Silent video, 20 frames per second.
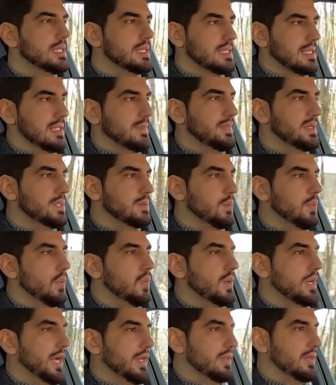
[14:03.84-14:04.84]
this a bit
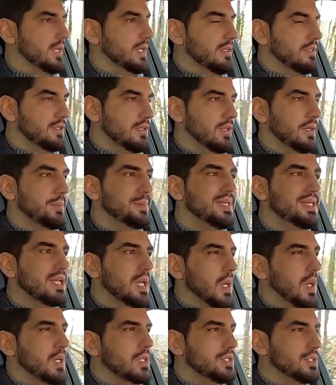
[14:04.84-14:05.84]
more. I think you know a
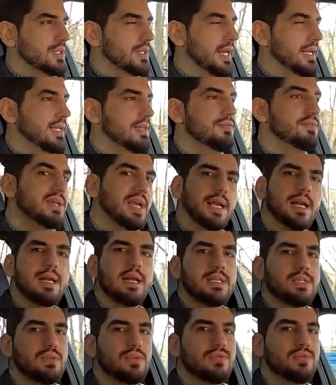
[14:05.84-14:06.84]
bit larger. Like if you get
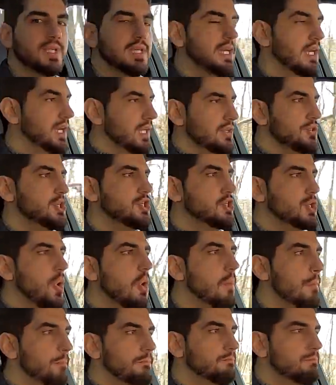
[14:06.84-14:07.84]
an SUV, just
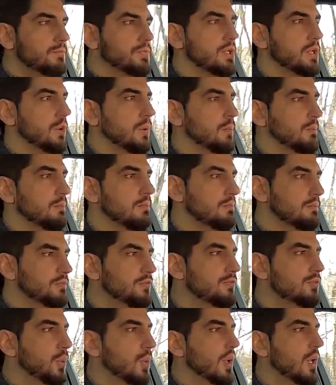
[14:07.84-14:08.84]
go you know
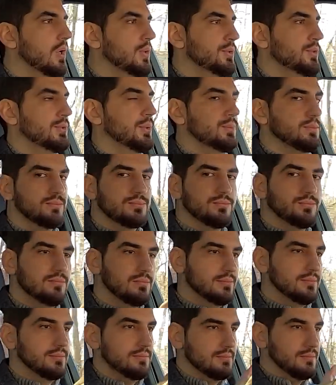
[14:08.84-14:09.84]
full on. Don't
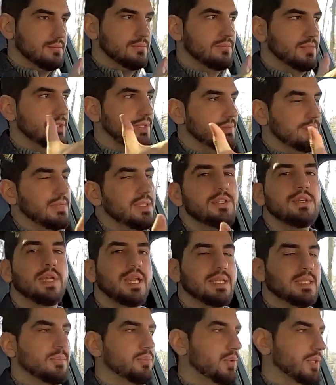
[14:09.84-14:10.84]
you, know, you
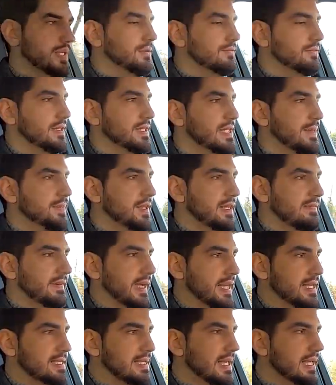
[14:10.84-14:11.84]
get the point. For example, if
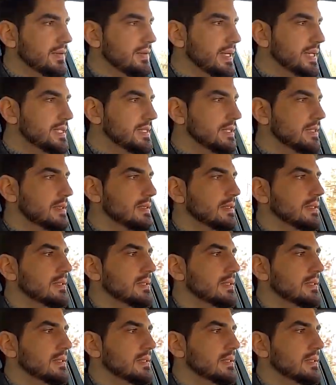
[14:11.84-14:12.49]
I accelerate,